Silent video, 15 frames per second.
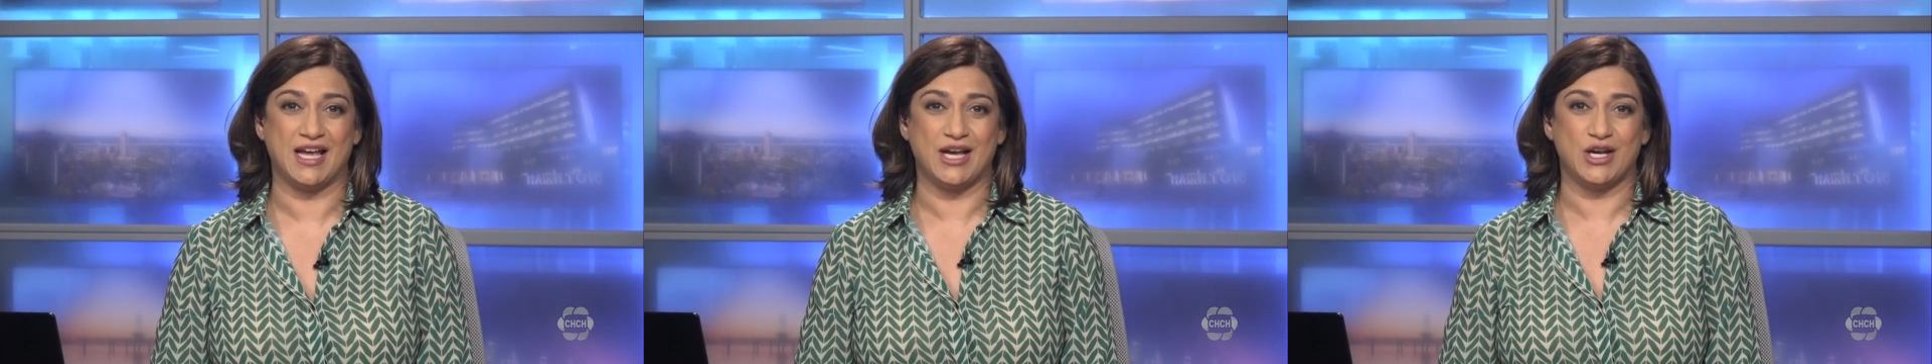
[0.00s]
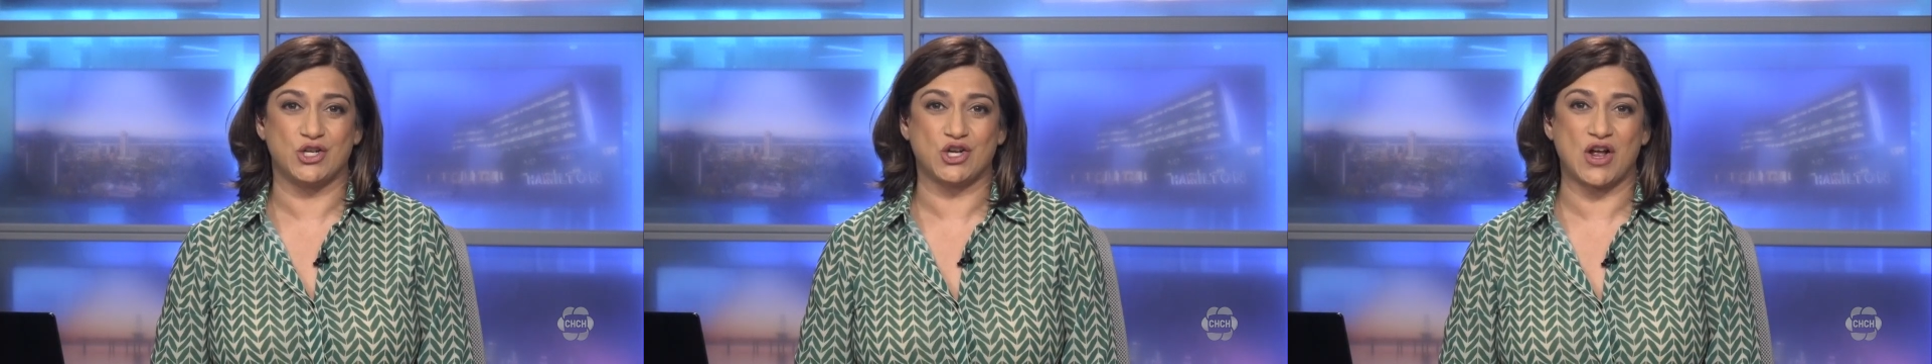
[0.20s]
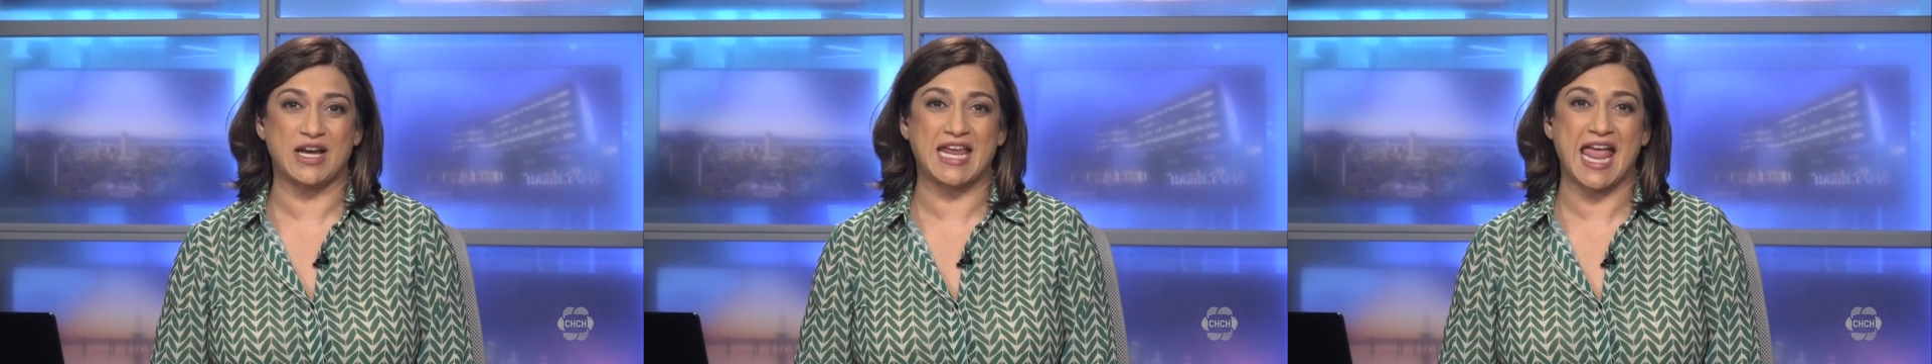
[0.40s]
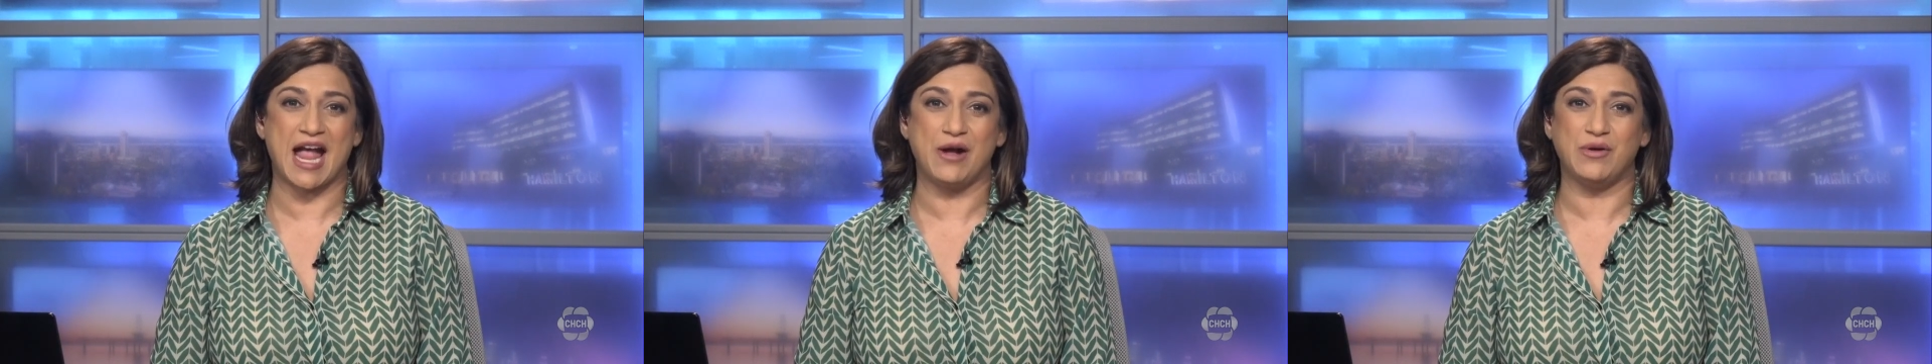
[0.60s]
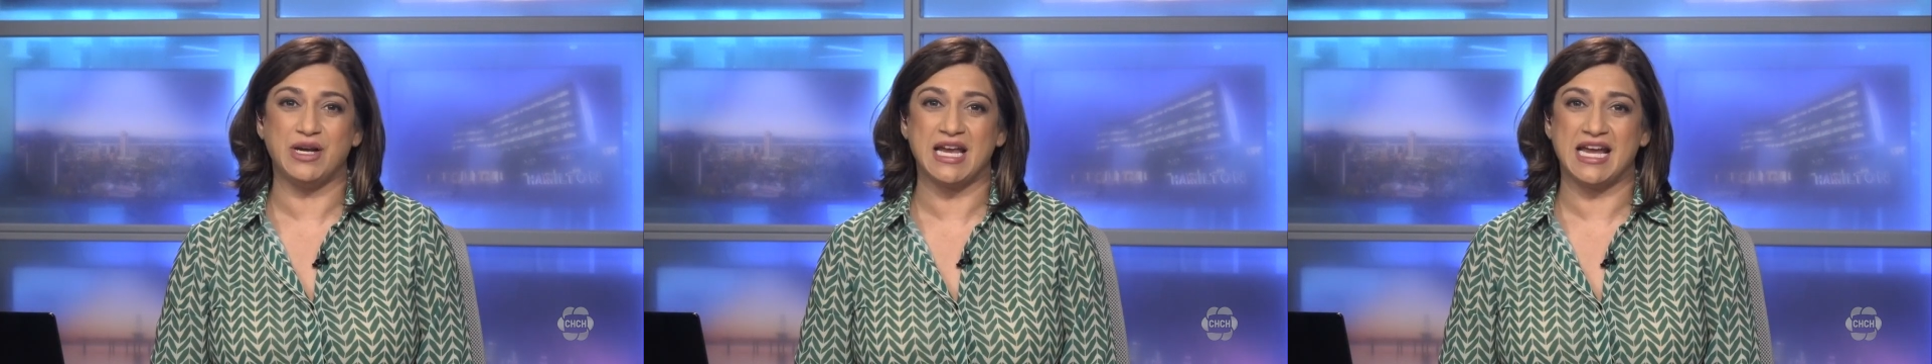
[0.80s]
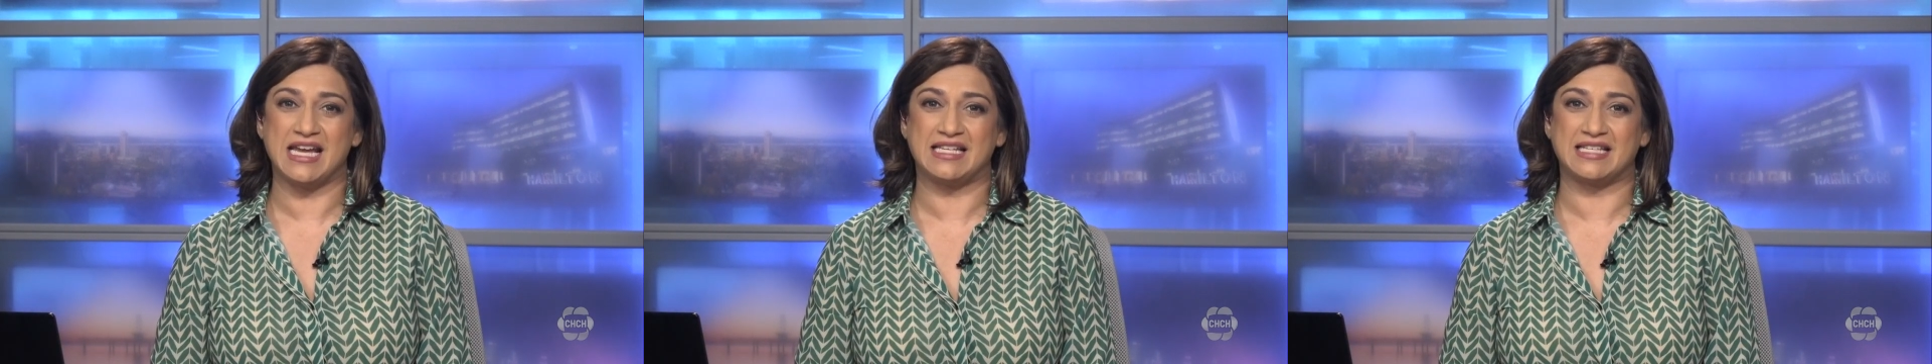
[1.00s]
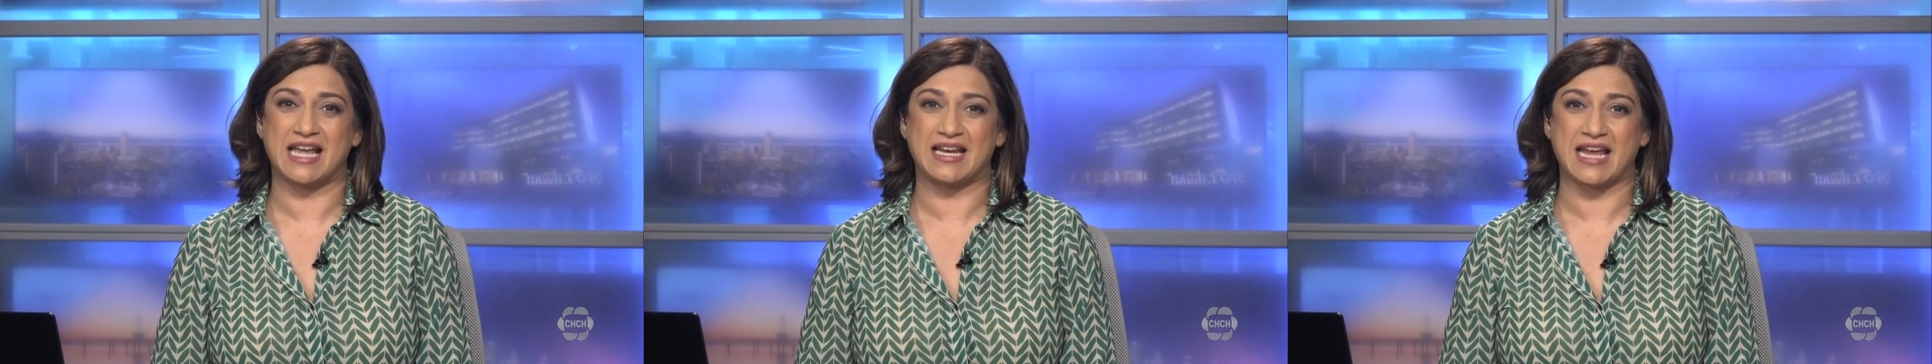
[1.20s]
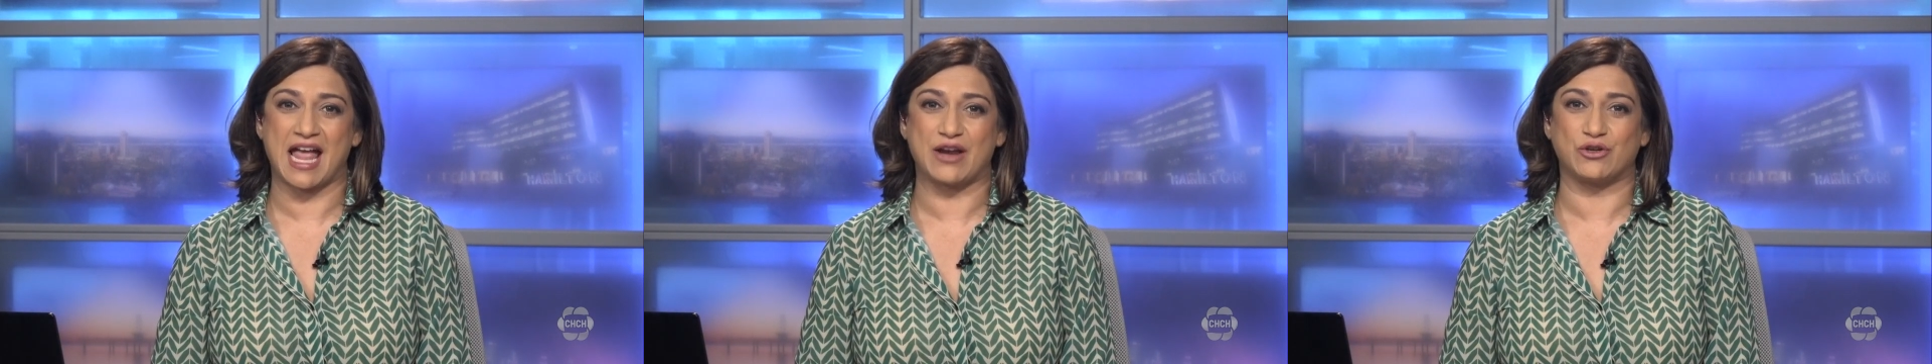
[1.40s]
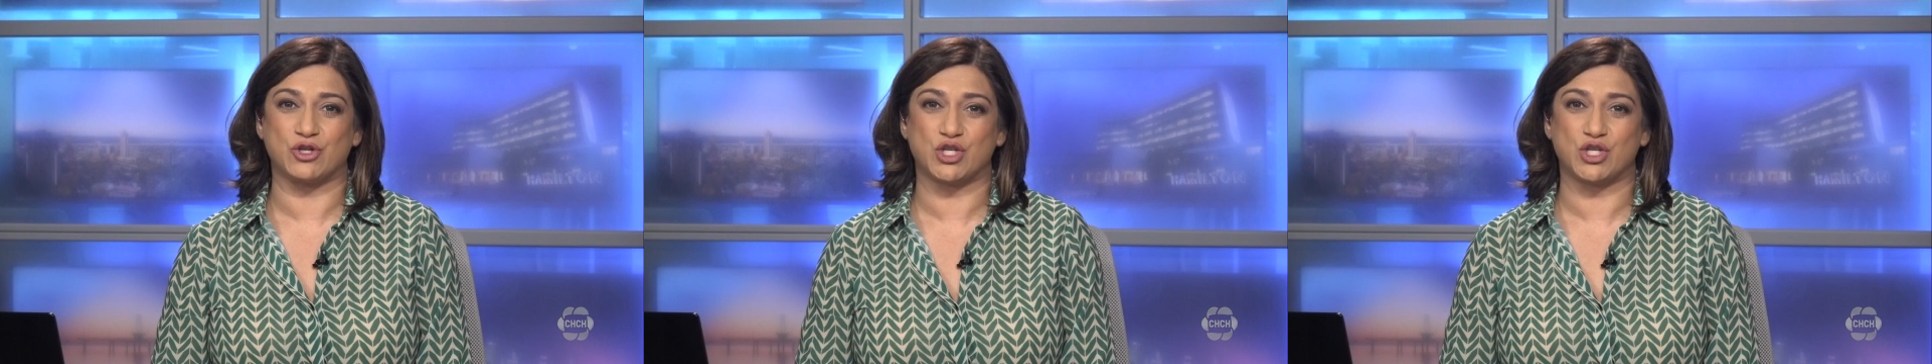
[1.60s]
Sean Cowan is at Heddle